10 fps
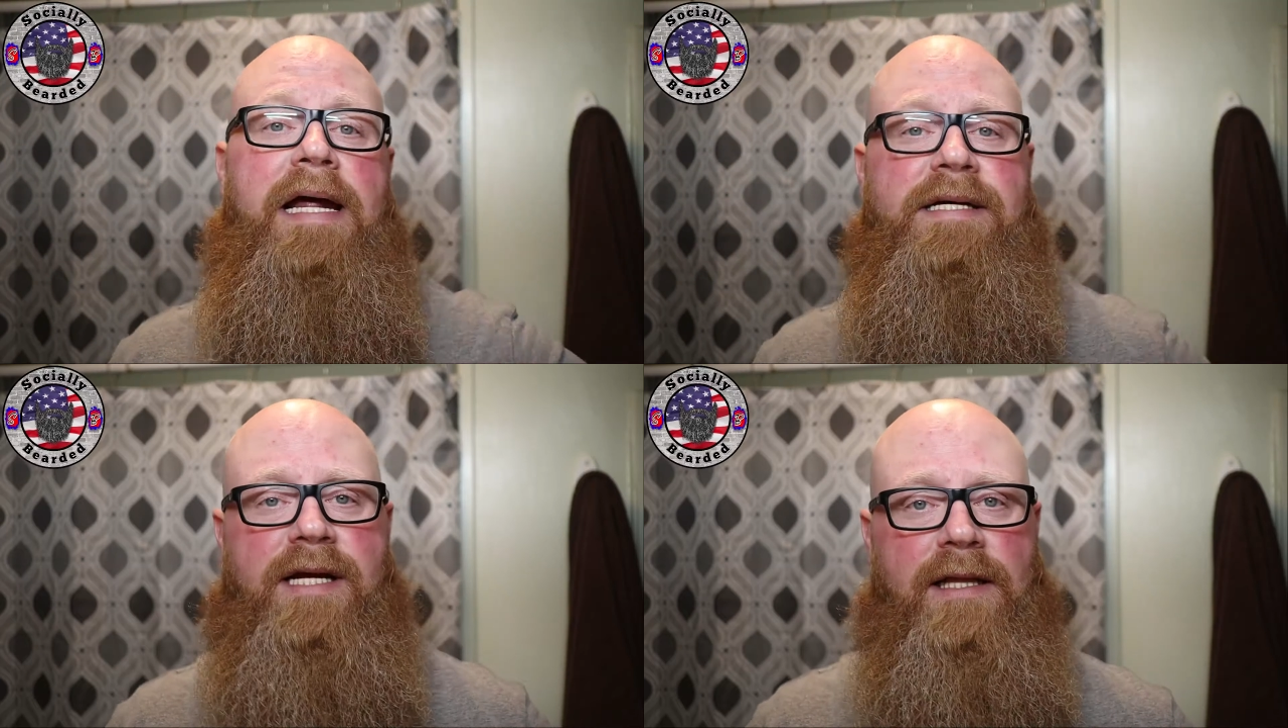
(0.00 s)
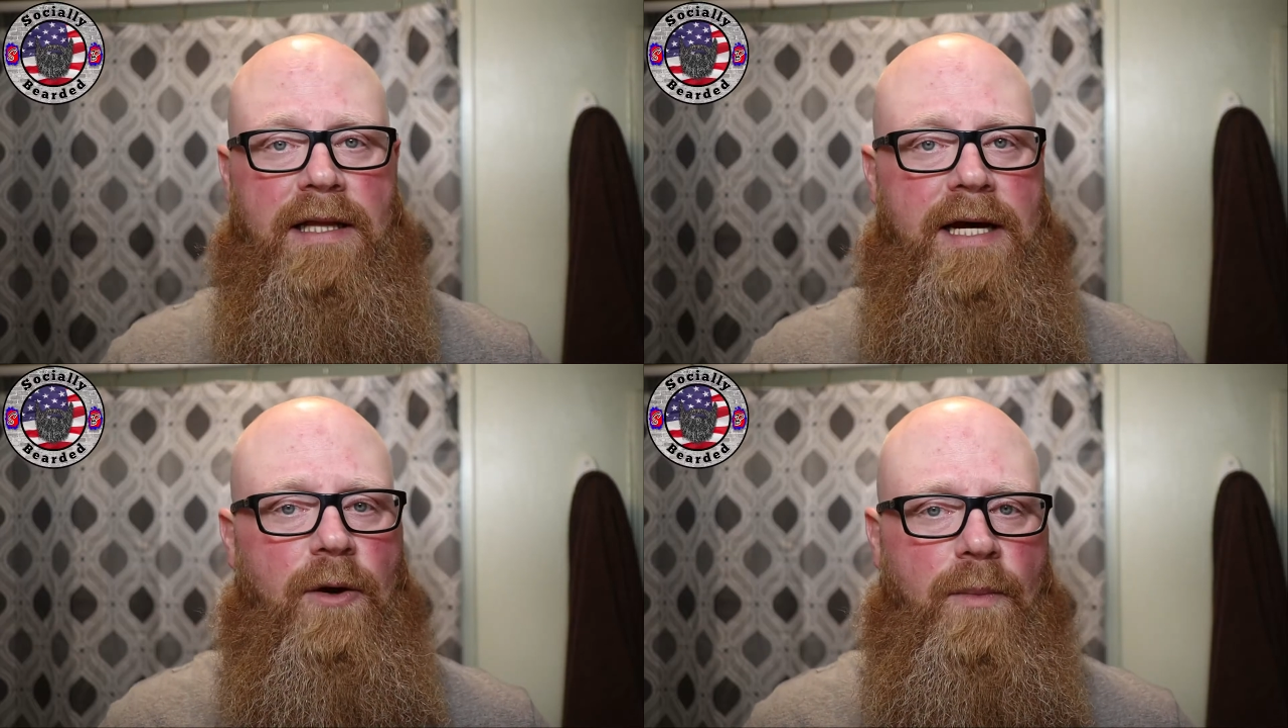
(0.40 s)
is a
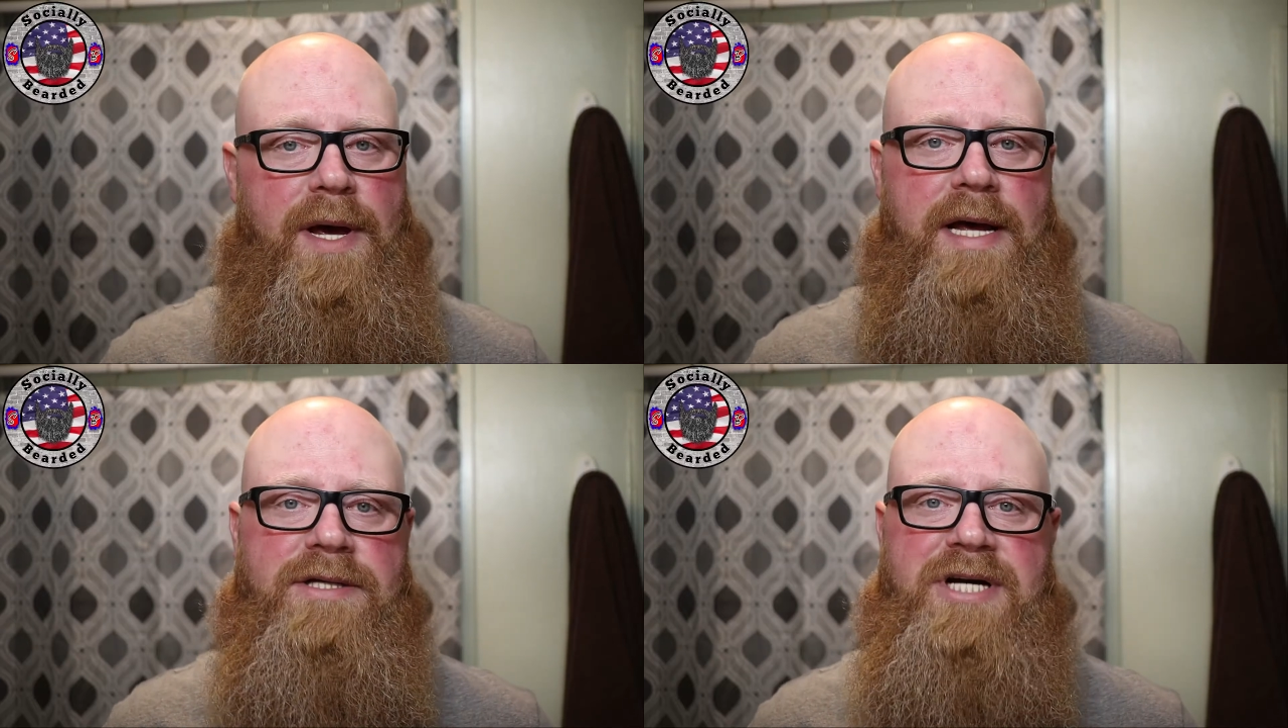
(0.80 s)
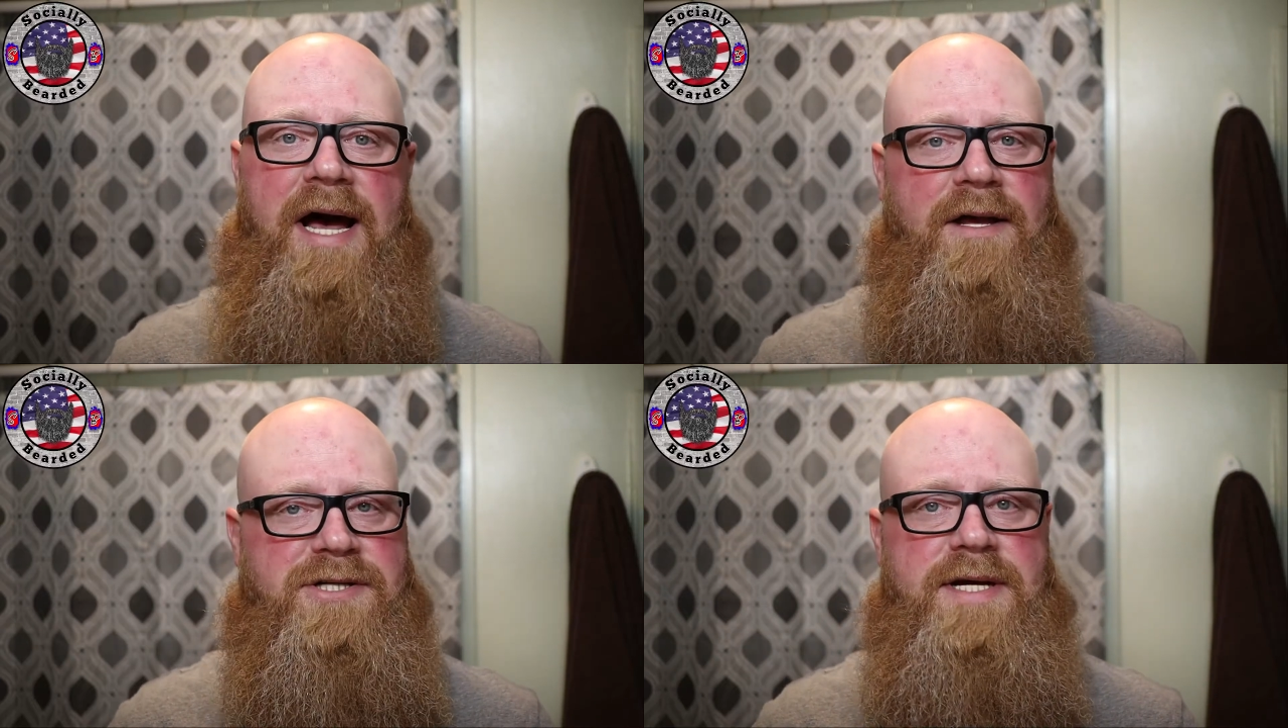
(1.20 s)
little bit
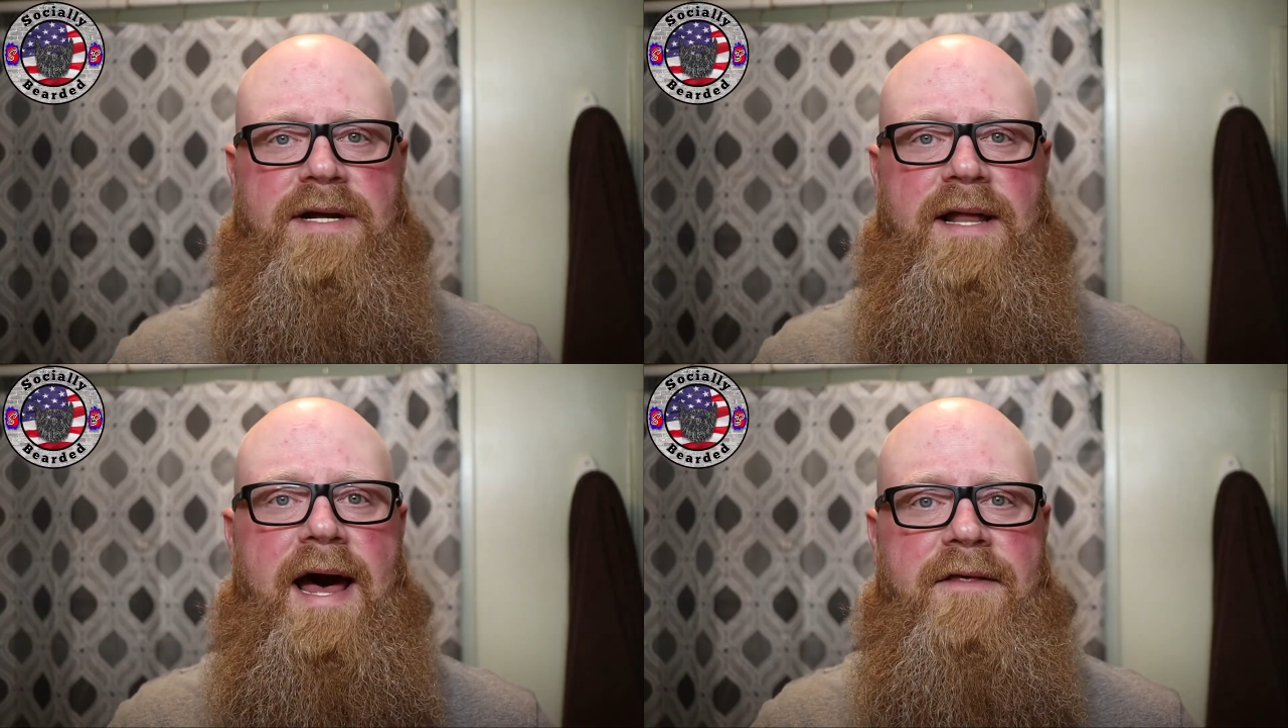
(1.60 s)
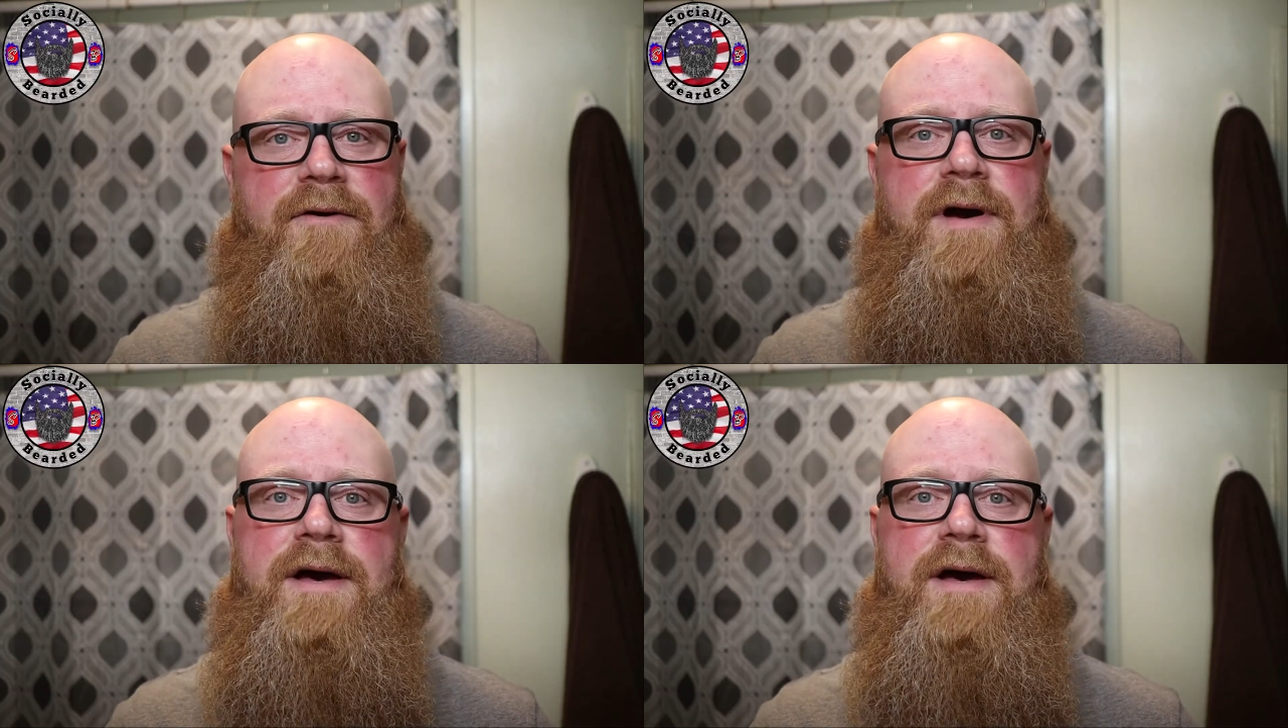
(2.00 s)
challenging to lather